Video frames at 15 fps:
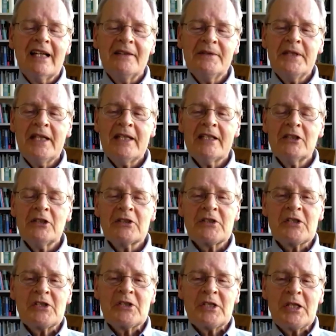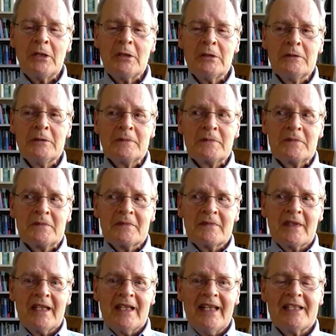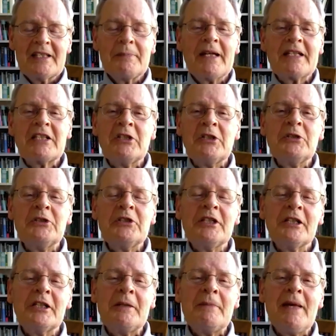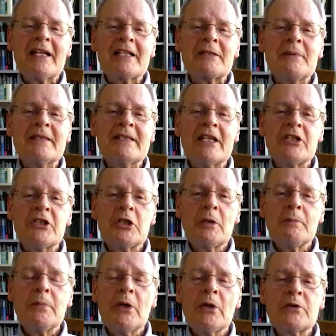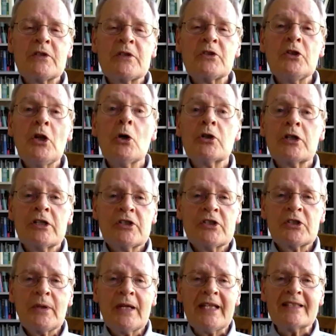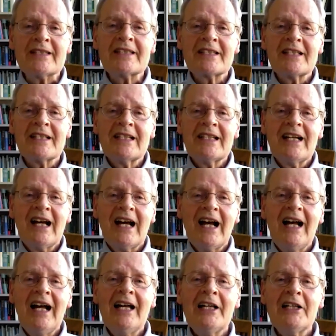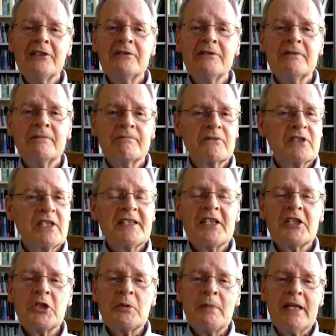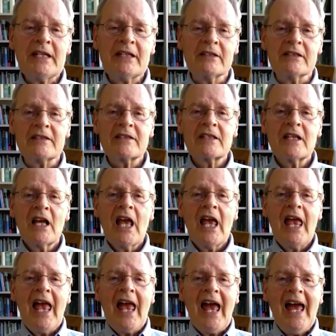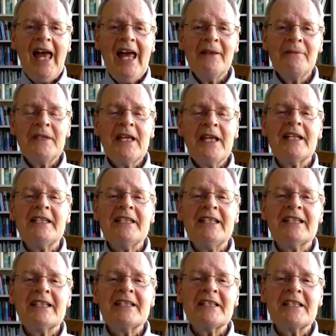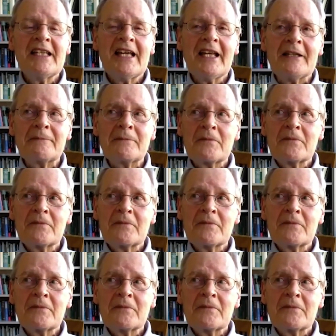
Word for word: then it looks as though expected utility maximization imposes no constraints on decision makers. And the idea is that